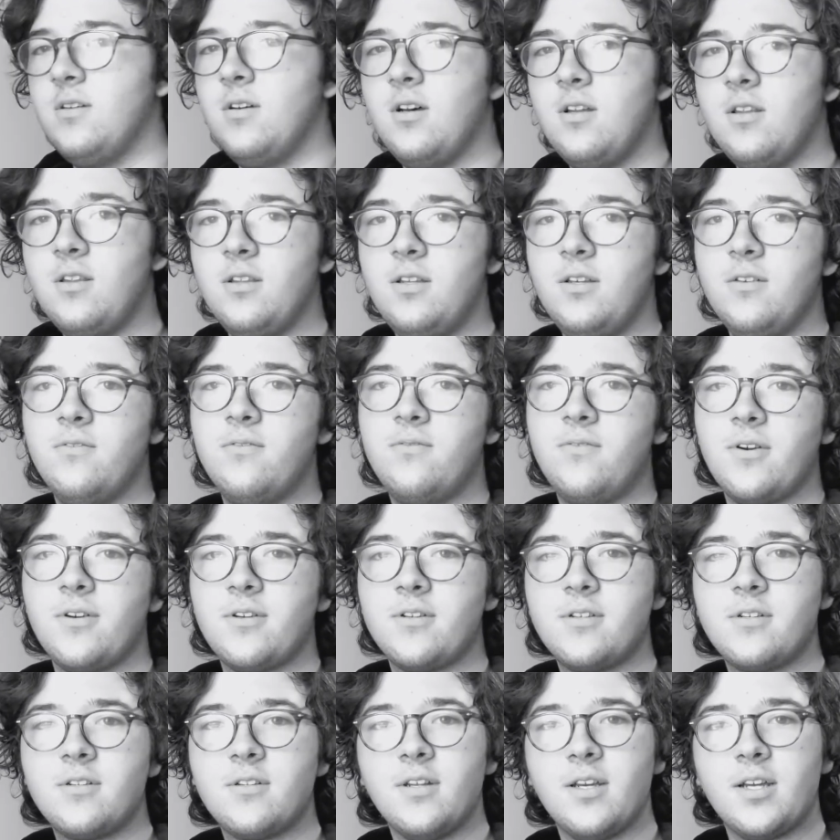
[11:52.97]
the
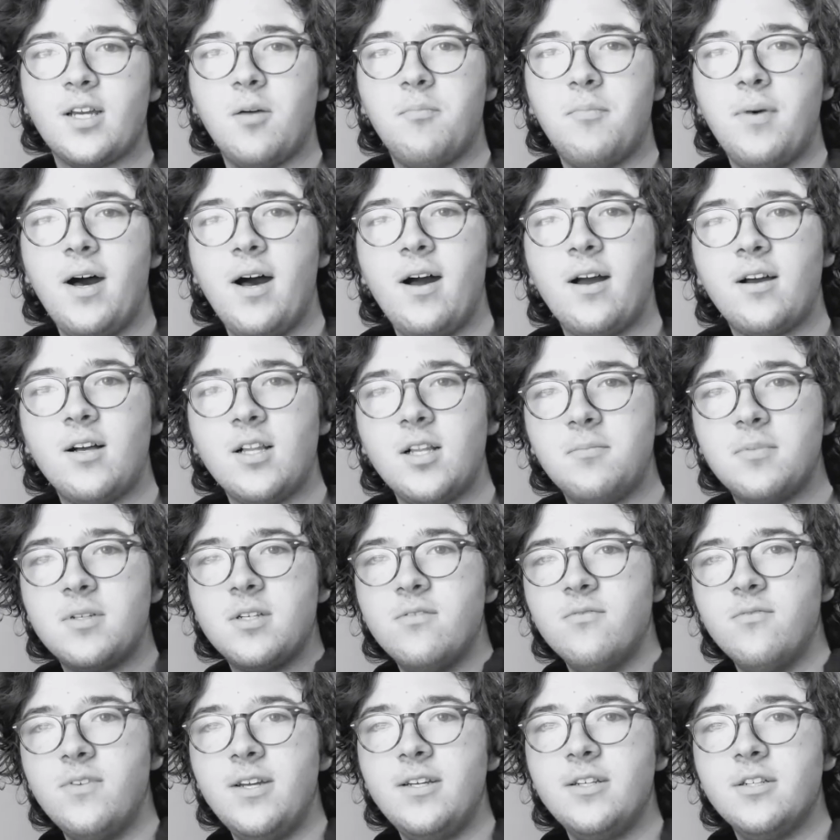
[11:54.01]
first like apocalypse
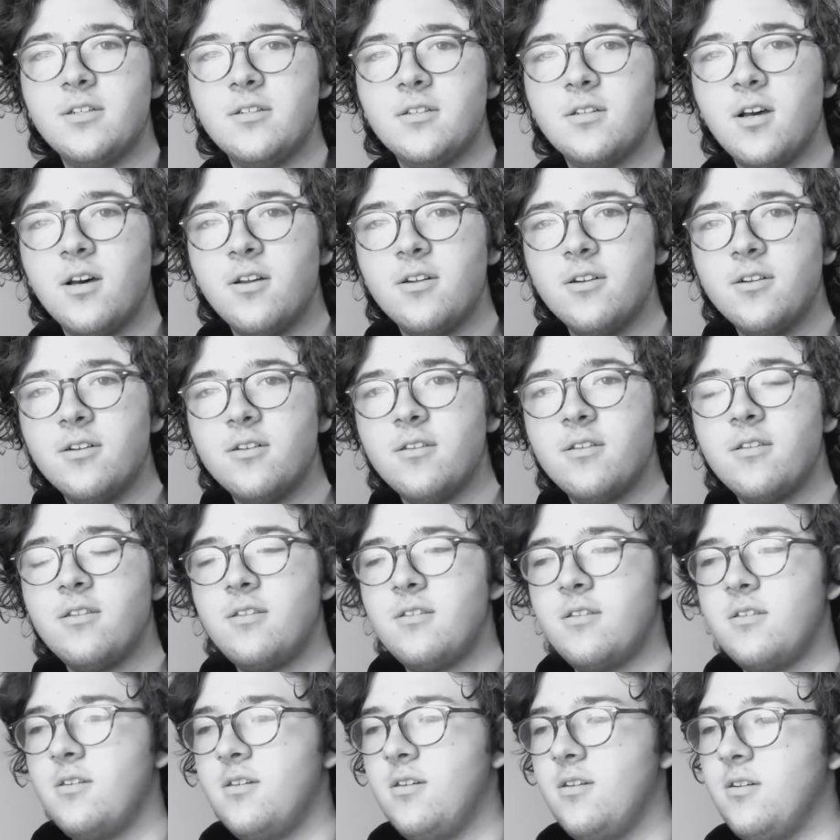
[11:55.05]
invasion on Earth,
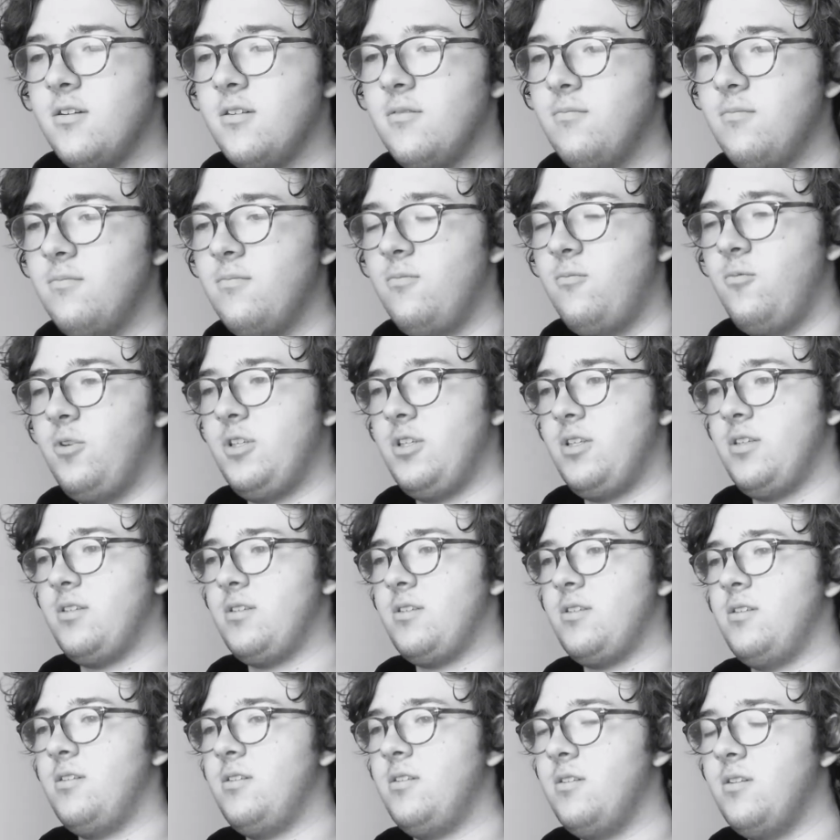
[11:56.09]
which is
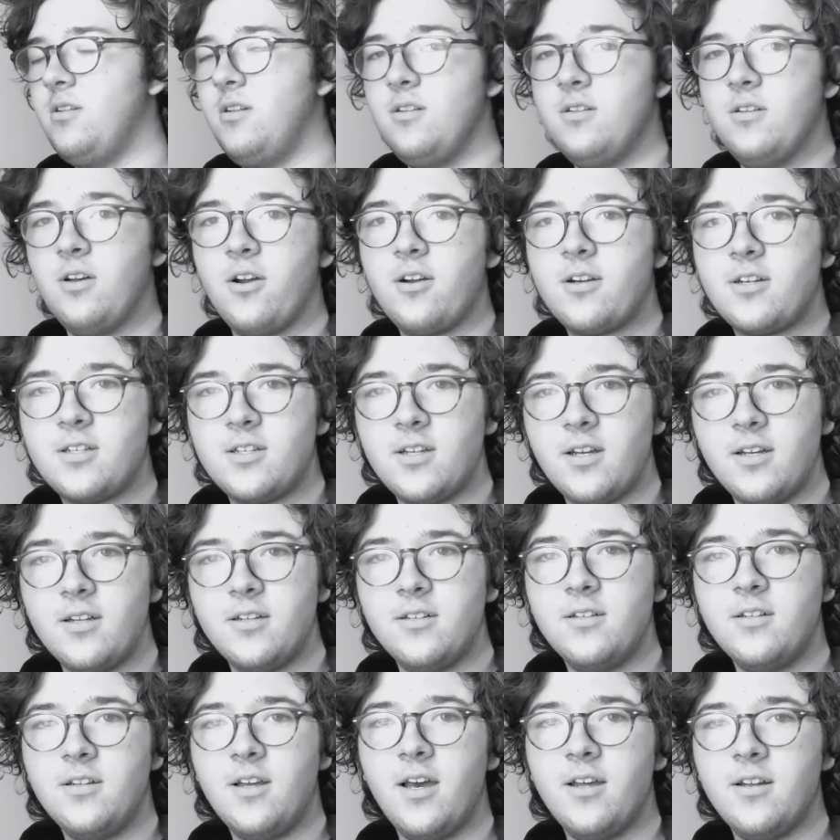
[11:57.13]
Darkseid
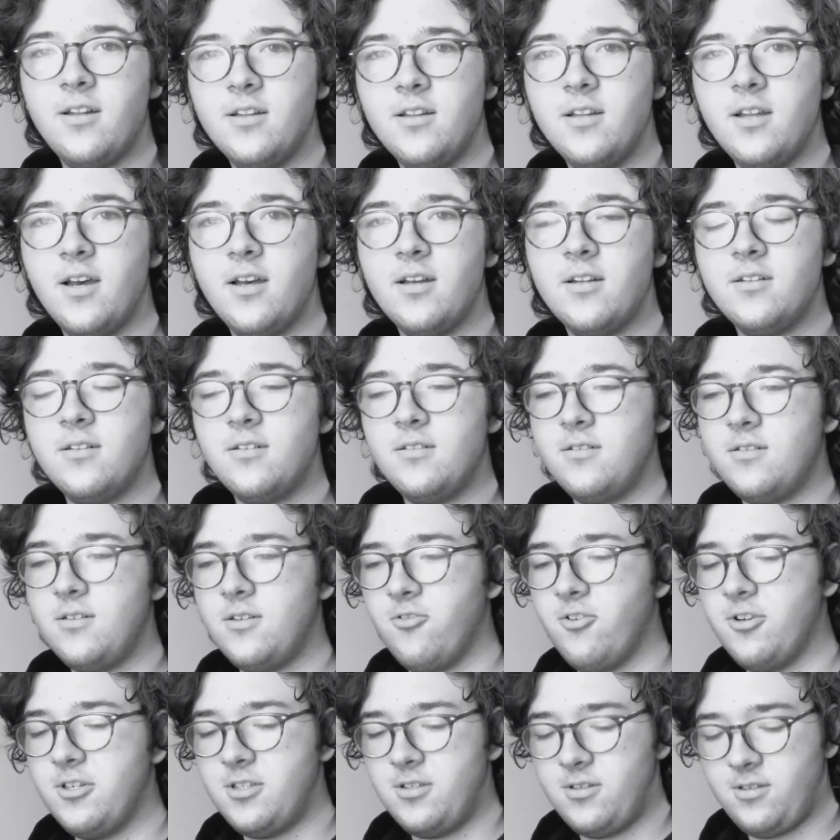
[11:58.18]
headed that
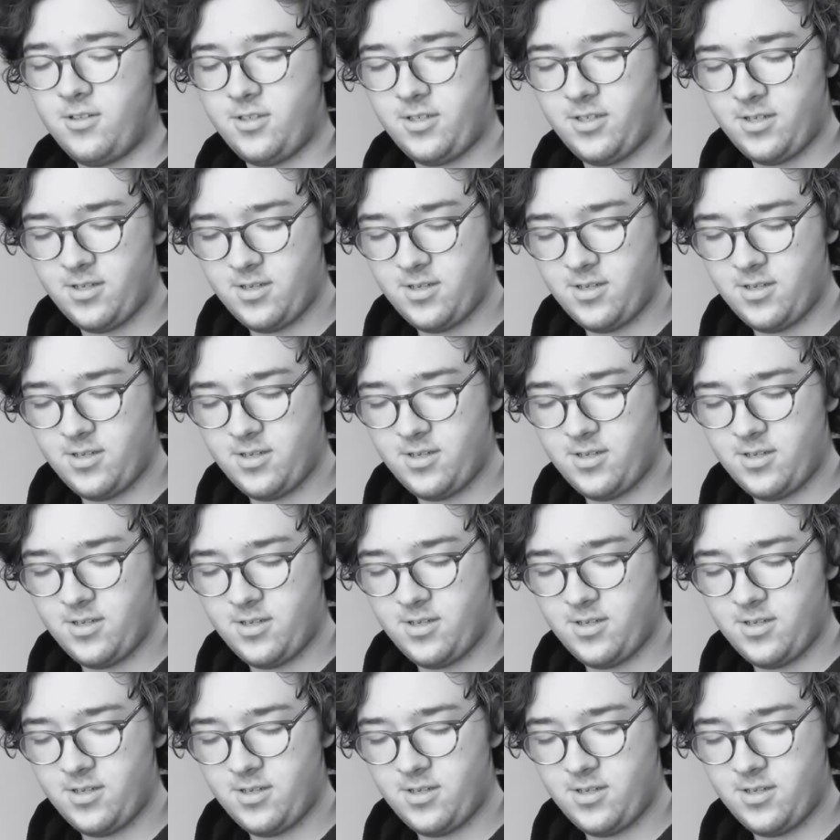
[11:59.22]
originally.